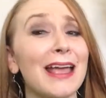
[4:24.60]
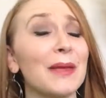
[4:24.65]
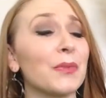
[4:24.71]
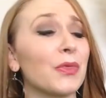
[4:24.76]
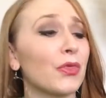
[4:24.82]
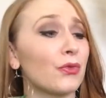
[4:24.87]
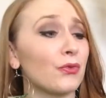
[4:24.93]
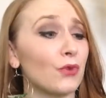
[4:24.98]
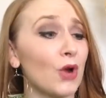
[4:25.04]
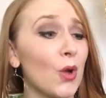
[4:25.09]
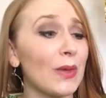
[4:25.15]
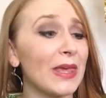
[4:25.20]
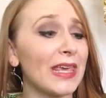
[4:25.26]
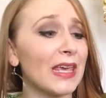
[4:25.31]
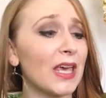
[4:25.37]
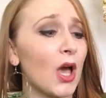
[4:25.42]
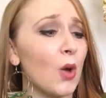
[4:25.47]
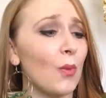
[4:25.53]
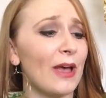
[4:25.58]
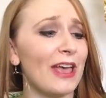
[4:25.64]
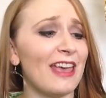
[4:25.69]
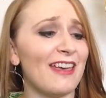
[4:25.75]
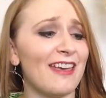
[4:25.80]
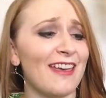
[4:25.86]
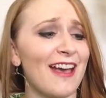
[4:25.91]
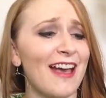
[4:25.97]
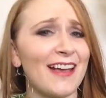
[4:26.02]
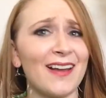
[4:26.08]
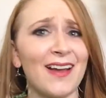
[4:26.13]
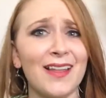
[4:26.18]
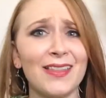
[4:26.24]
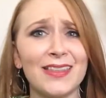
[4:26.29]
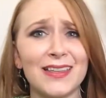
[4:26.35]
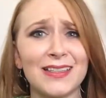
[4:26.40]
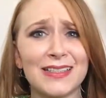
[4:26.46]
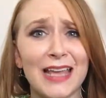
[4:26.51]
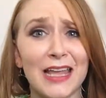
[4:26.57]
am throwing away. I got
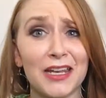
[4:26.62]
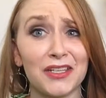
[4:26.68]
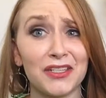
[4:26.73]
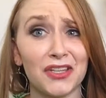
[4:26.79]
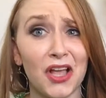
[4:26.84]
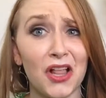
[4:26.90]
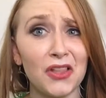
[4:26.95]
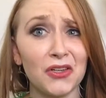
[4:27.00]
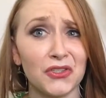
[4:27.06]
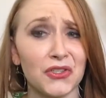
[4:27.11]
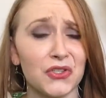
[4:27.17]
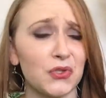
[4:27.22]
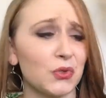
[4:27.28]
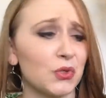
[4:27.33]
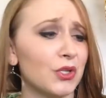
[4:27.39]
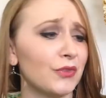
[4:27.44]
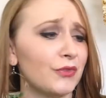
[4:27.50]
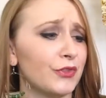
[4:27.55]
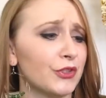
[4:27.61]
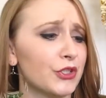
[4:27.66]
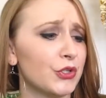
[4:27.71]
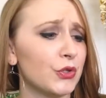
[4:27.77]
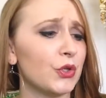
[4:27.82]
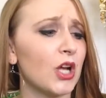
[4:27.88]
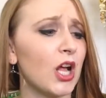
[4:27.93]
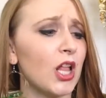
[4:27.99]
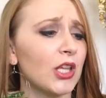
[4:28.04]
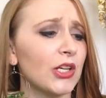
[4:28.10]
this at a dollar store for $2.